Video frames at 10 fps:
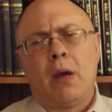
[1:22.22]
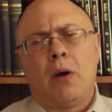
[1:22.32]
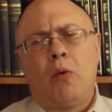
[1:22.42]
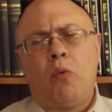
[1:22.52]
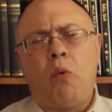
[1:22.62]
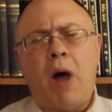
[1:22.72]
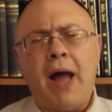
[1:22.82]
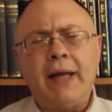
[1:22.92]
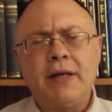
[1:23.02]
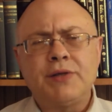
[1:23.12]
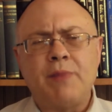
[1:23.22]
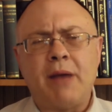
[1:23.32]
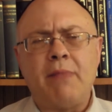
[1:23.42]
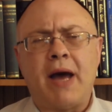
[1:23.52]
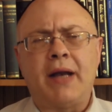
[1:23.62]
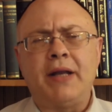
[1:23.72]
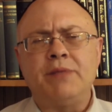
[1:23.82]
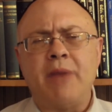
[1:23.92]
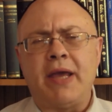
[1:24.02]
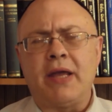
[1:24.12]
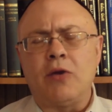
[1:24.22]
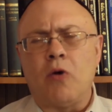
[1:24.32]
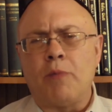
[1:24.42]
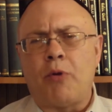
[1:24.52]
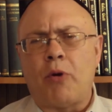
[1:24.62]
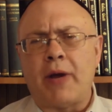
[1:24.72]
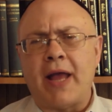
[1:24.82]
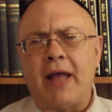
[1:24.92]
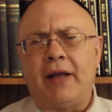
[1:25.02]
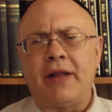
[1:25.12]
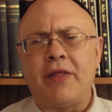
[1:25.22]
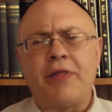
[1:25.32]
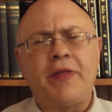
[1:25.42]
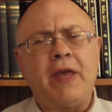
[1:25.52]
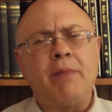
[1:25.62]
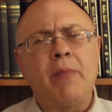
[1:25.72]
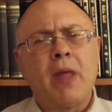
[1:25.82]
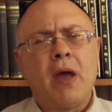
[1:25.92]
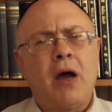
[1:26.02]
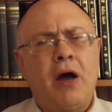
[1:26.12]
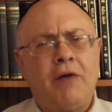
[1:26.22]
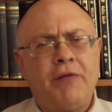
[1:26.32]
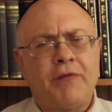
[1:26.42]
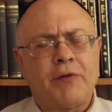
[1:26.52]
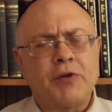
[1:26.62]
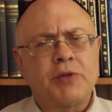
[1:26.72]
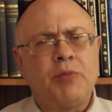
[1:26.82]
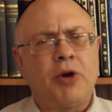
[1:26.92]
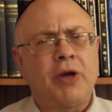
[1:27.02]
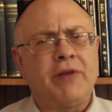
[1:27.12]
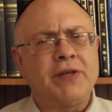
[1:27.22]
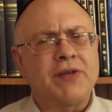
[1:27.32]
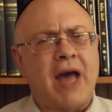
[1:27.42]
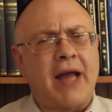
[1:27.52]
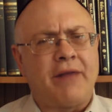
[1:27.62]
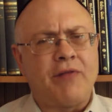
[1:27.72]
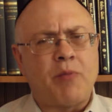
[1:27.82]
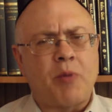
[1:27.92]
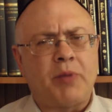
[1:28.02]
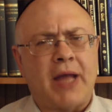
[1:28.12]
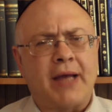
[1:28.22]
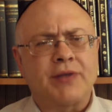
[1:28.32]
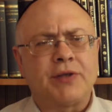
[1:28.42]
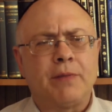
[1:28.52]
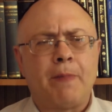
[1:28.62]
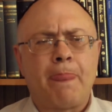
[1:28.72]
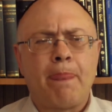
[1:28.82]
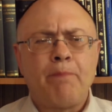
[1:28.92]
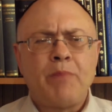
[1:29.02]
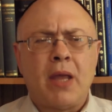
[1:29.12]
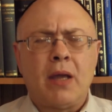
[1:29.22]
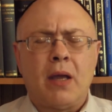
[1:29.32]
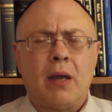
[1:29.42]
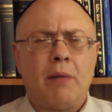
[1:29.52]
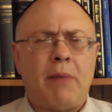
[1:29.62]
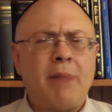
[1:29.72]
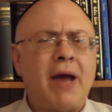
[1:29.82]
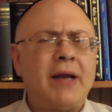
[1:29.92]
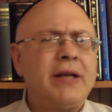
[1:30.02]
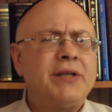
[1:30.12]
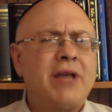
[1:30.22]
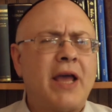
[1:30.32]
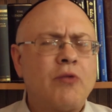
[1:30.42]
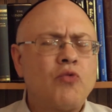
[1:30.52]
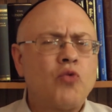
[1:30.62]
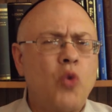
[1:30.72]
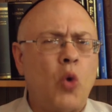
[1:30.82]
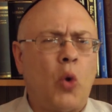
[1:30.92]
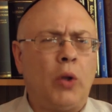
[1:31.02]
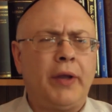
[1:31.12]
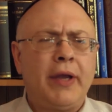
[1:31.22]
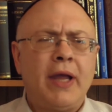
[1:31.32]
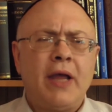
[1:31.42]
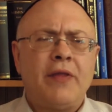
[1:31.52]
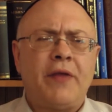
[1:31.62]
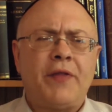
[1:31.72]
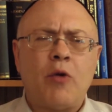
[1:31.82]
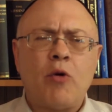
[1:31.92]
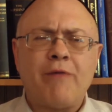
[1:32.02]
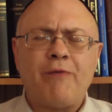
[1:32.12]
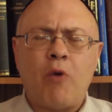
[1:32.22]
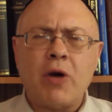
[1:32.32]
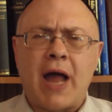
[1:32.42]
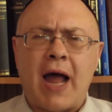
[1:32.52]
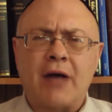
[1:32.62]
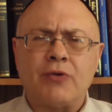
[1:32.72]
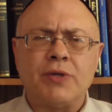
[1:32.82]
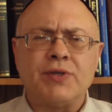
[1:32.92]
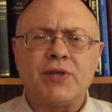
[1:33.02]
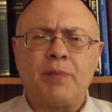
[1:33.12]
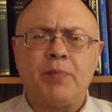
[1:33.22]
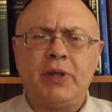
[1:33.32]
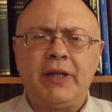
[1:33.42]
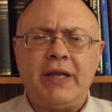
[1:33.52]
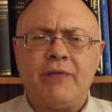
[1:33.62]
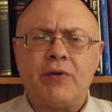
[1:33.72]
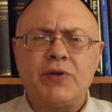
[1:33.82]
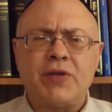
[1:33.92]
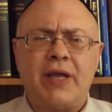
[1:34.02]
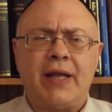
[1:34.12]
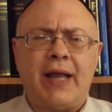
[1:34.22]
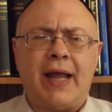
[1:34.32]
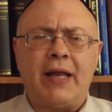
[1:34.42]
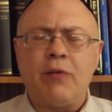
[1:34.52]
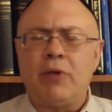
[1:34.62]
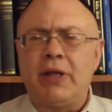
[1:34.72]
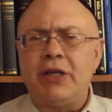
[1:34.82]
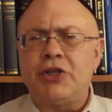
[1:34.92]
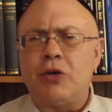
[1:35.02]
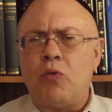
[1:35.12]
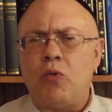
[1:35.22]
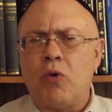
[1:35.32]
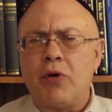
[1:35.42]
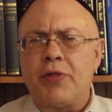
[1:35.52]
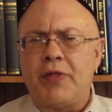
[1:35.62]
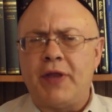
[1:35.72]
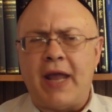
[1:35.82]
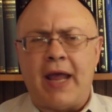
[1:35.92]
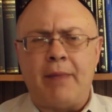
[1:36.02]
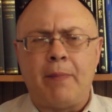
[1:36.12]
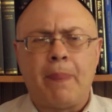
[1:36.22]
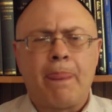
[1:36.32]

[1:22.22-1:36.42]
Why does Maimonides make incorporeality the theme of the first book of his Guide of the Perplexed? Maimonides had ruled that there were four doctrines that believers in any religion worth the name